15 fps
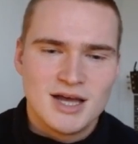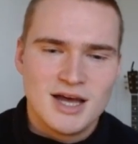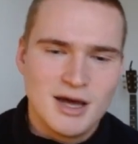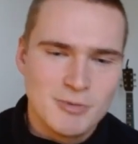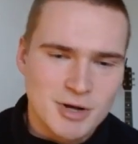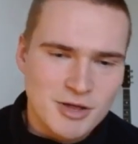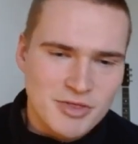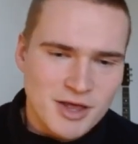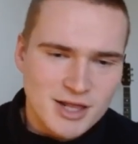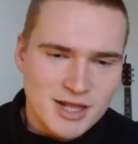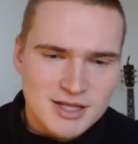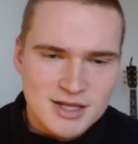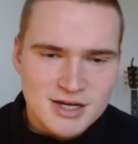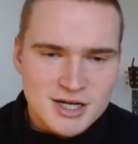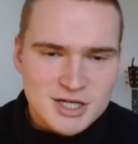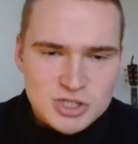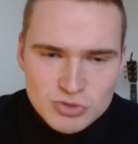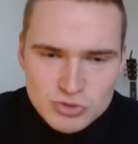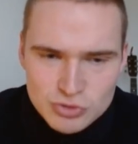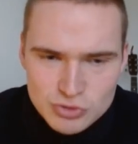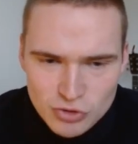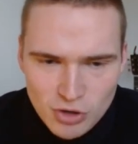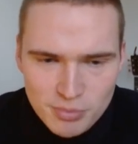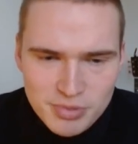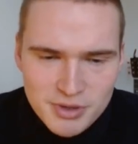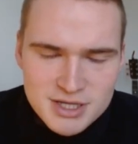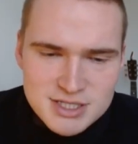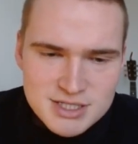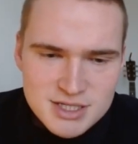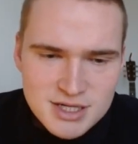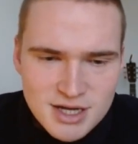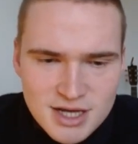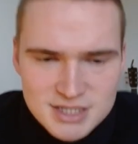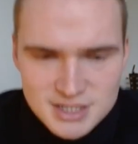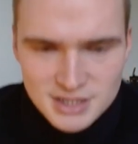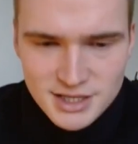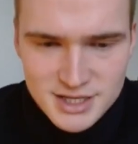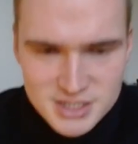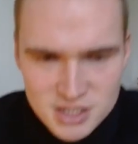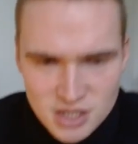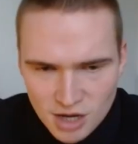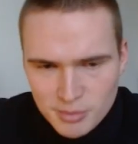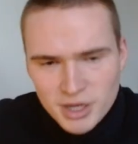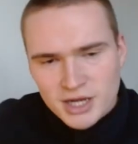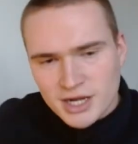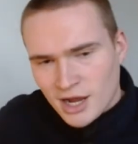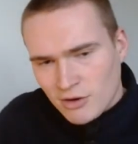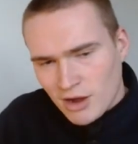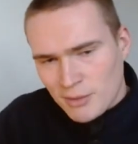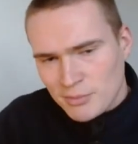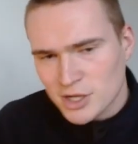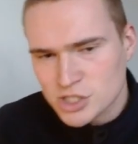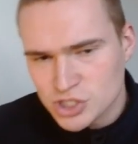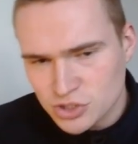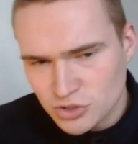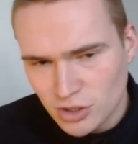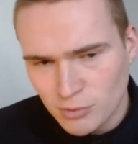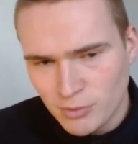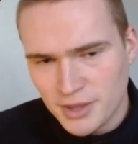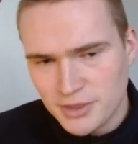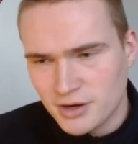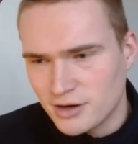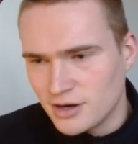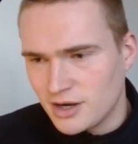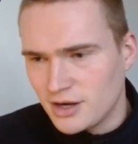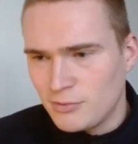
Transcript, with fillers: Uh, but I think that initial drop is uh, is at least coming. Now, I'm not sure whether uh,